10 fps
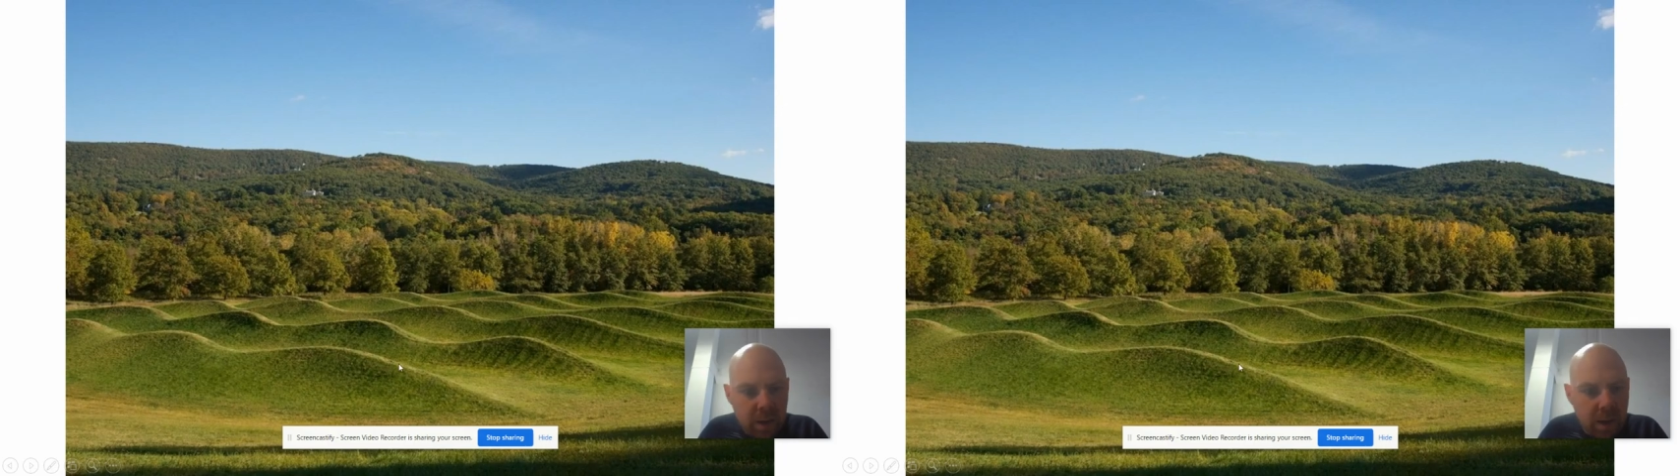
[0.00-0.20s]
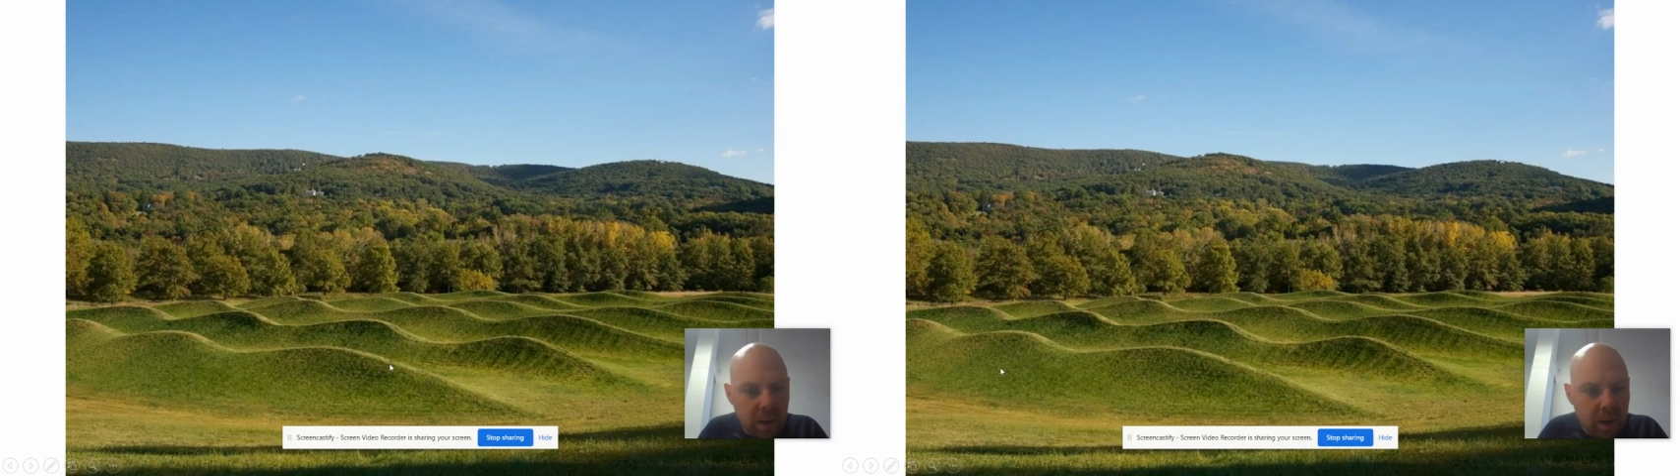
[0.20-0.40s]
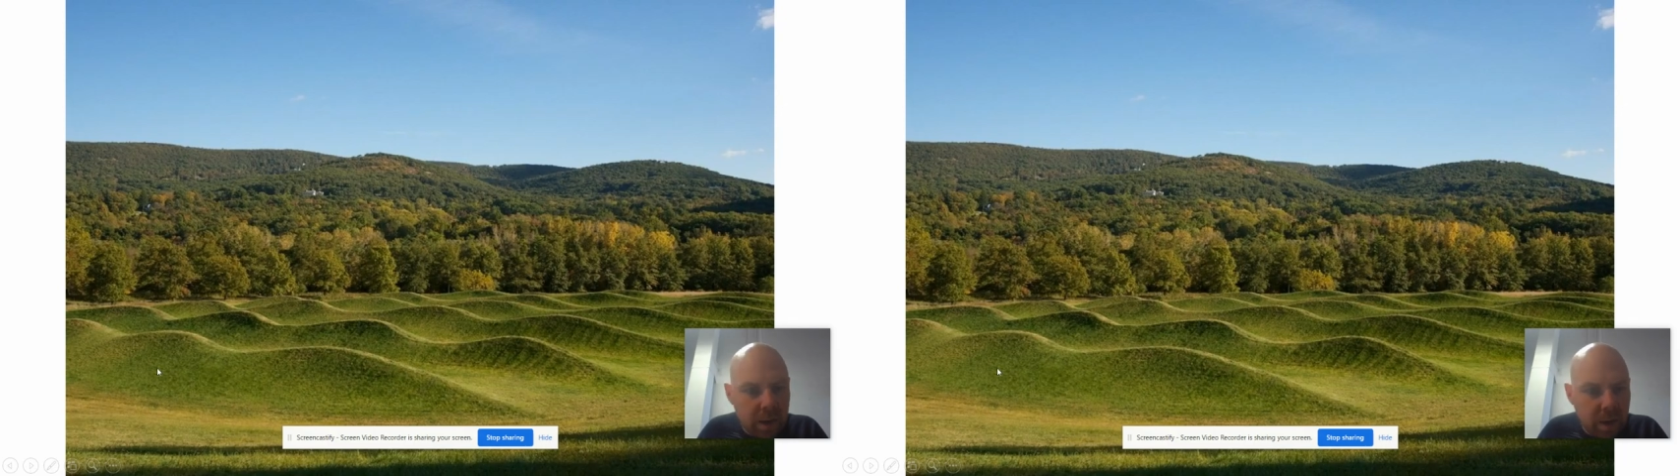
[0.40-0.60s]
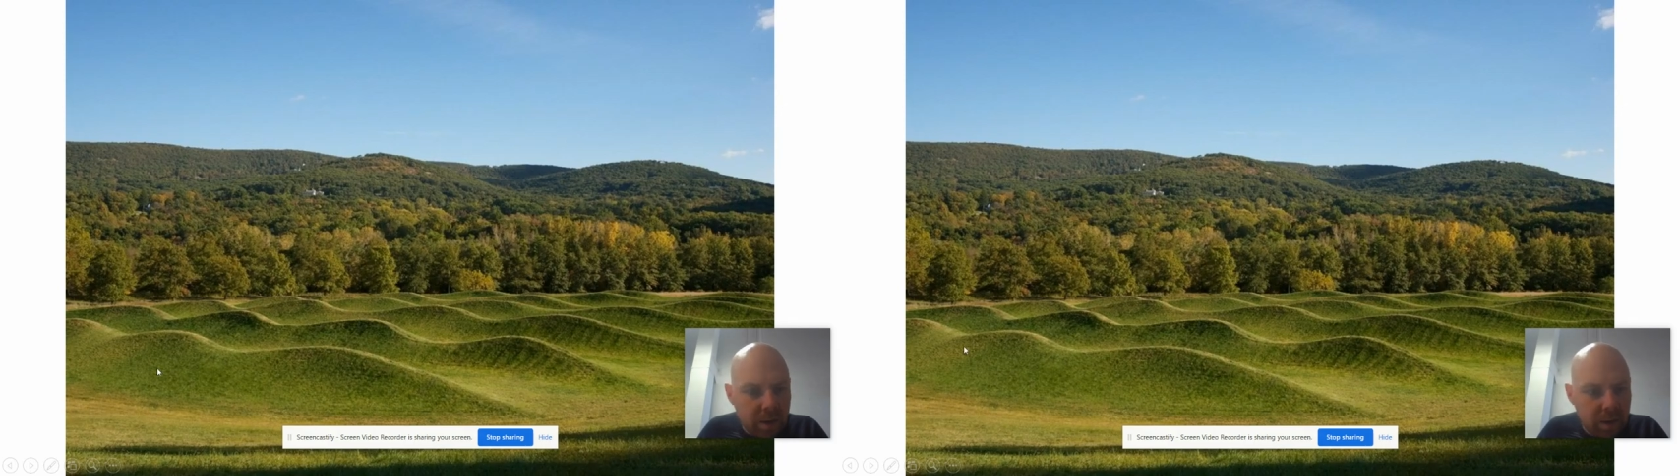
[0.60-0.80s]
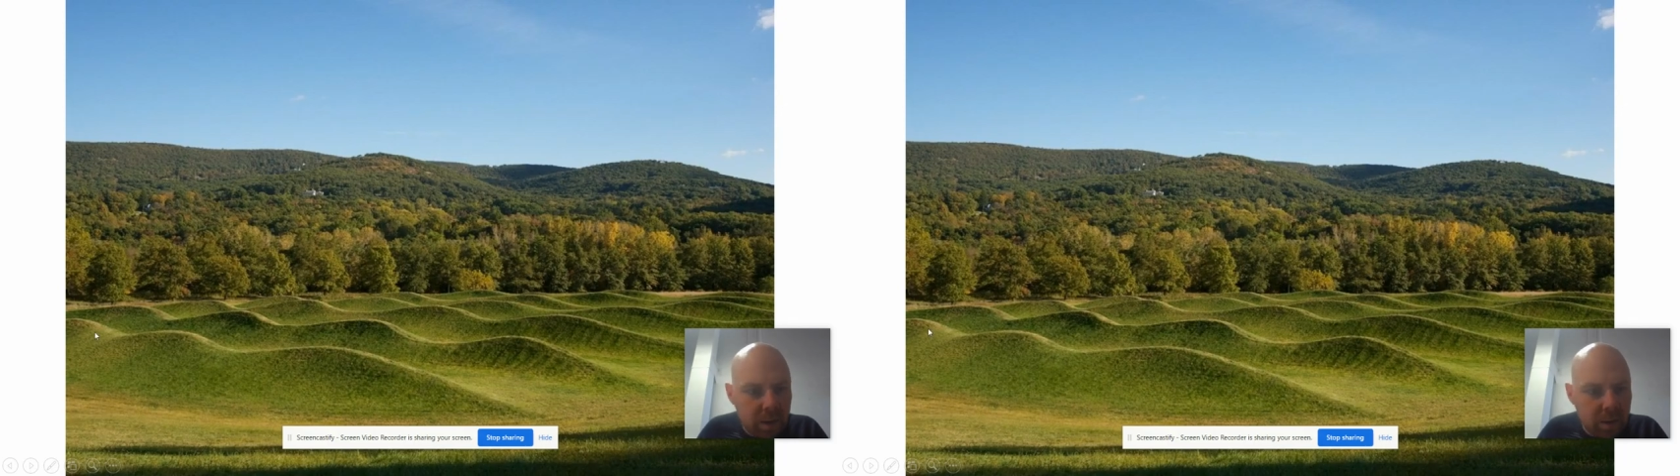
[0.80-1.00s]

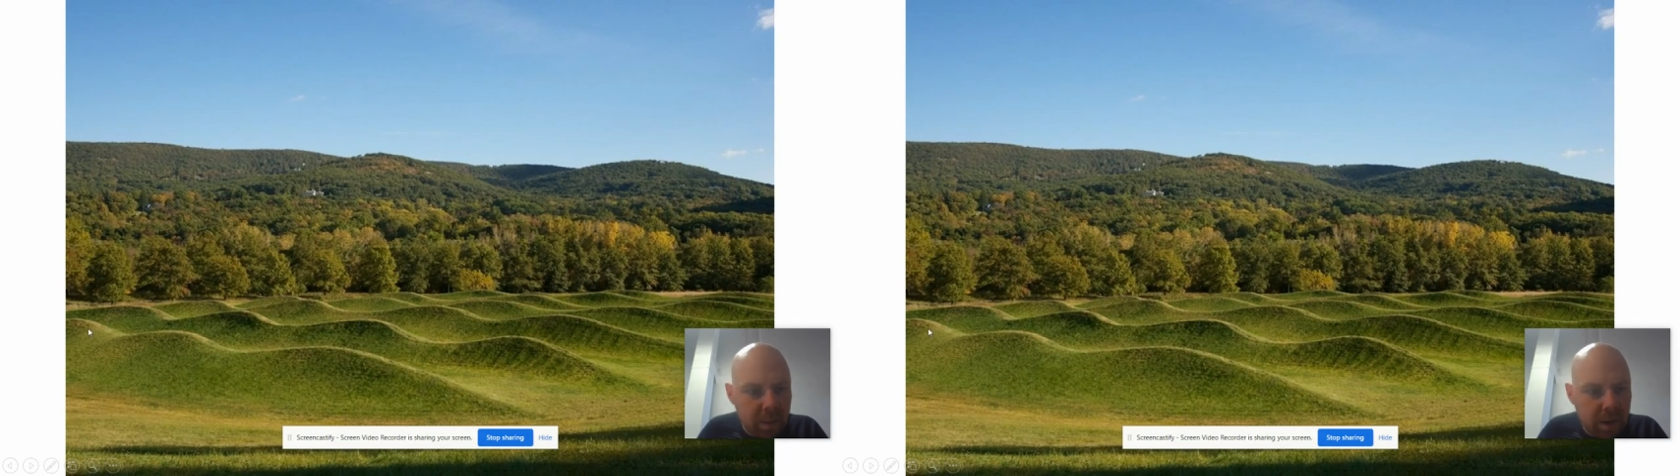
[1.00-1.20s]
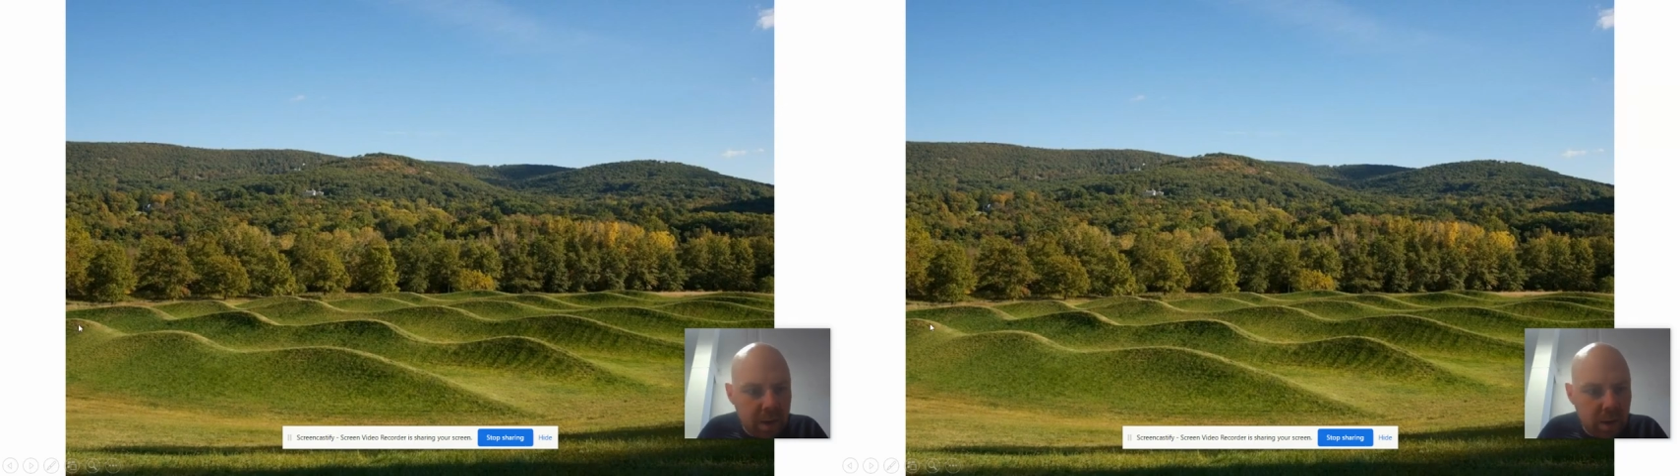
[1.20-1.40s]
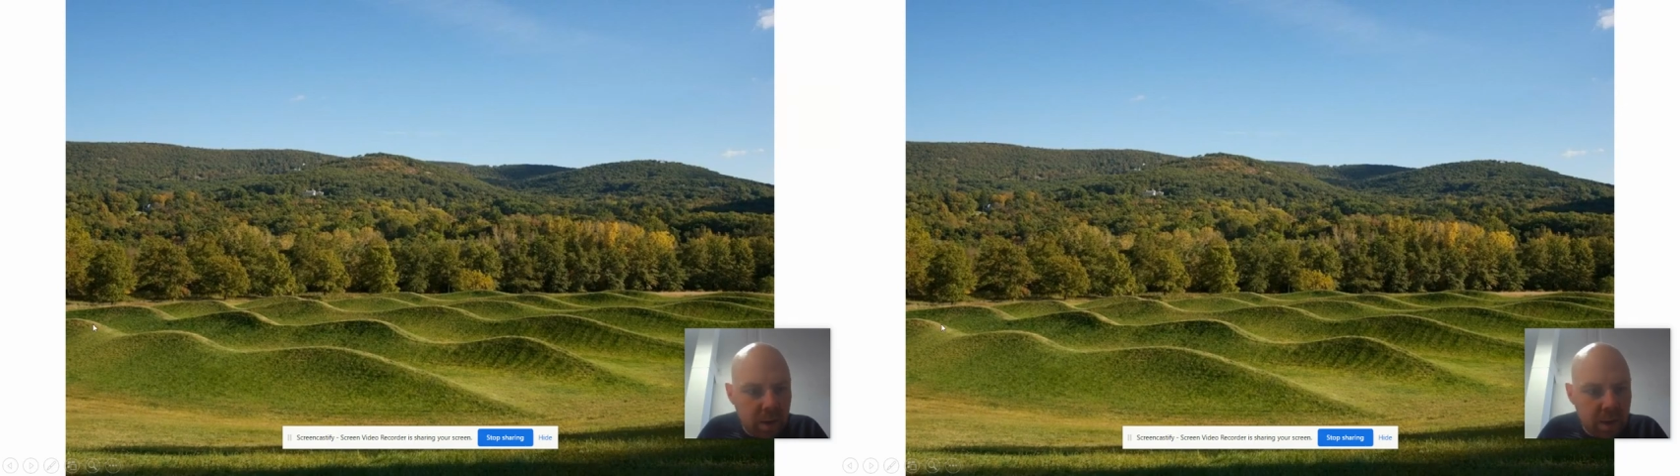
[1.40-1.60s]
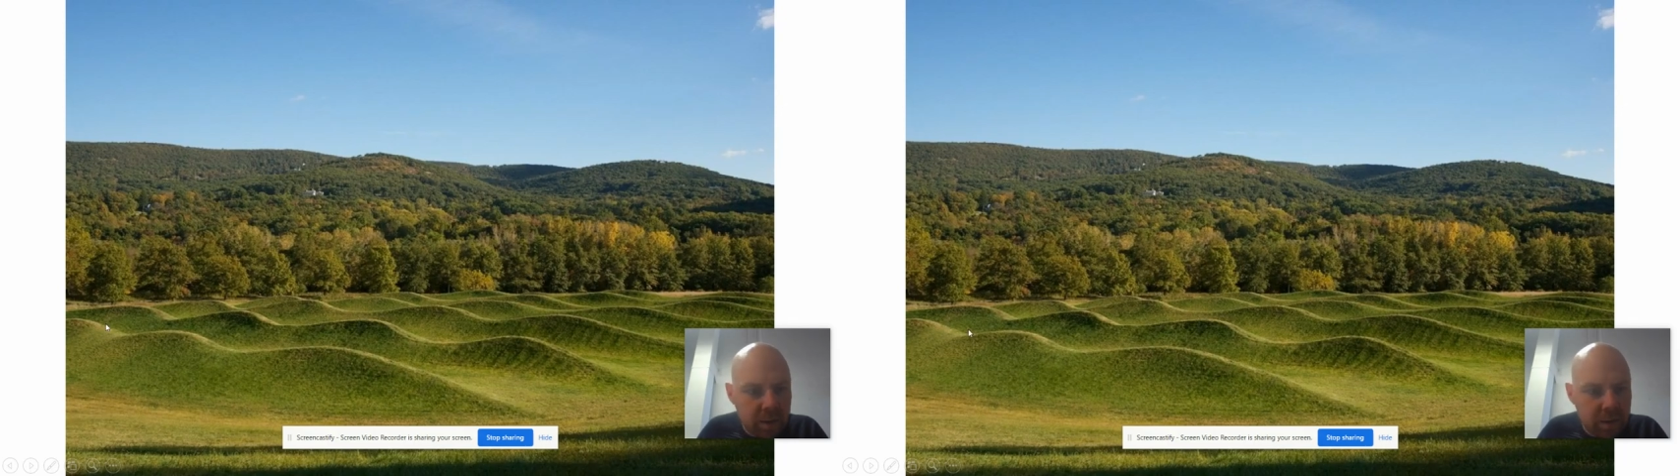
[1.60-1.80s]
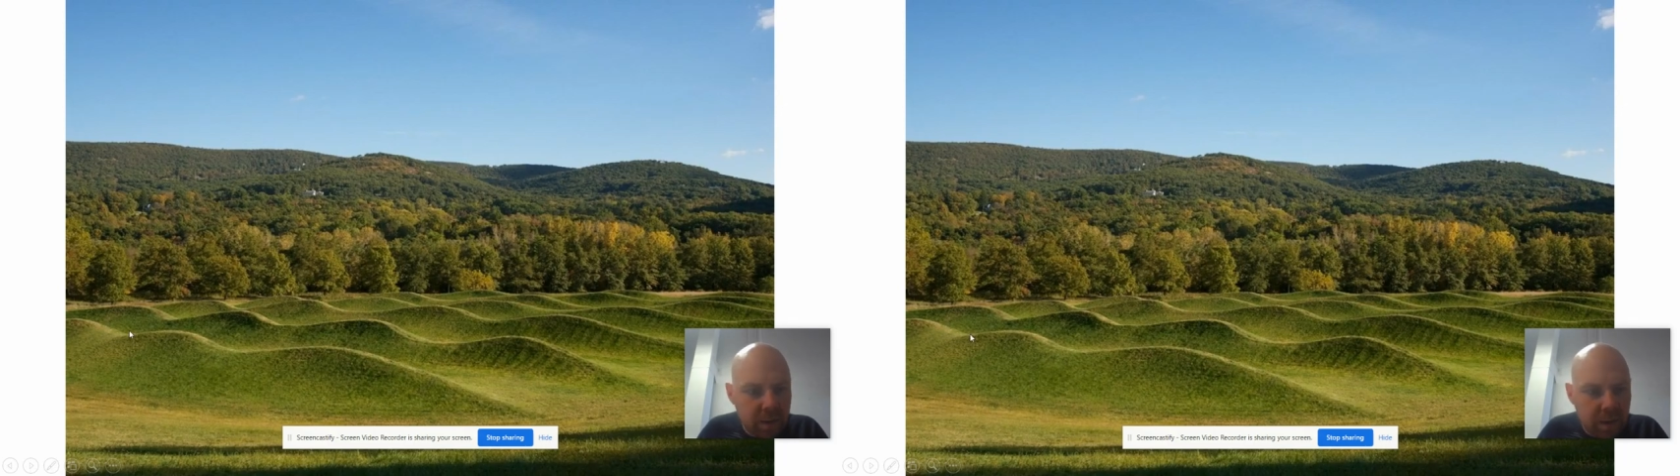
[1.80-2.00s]
another American
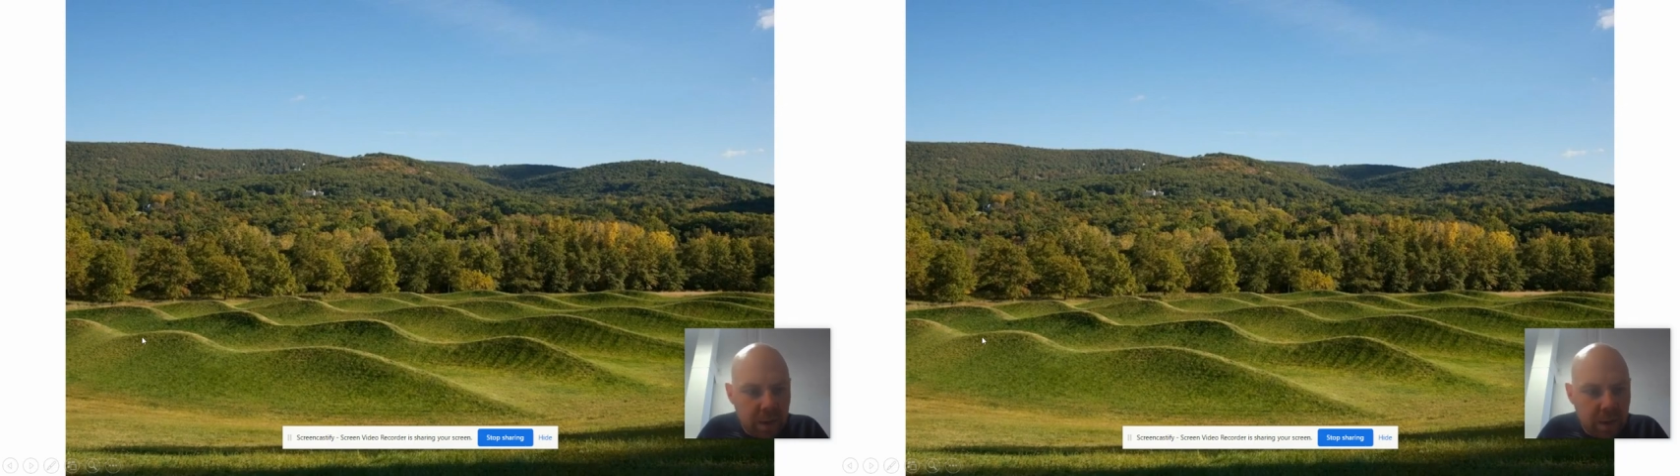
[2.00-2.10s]
artist.